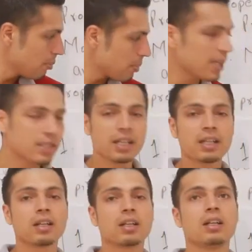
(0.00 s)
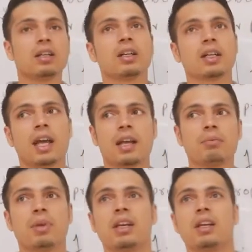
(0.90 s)
plastic
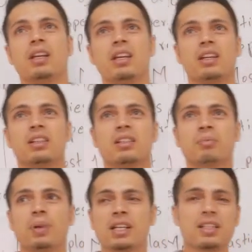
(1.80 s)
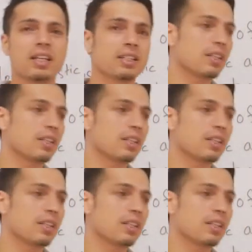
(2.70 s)
can be plastic is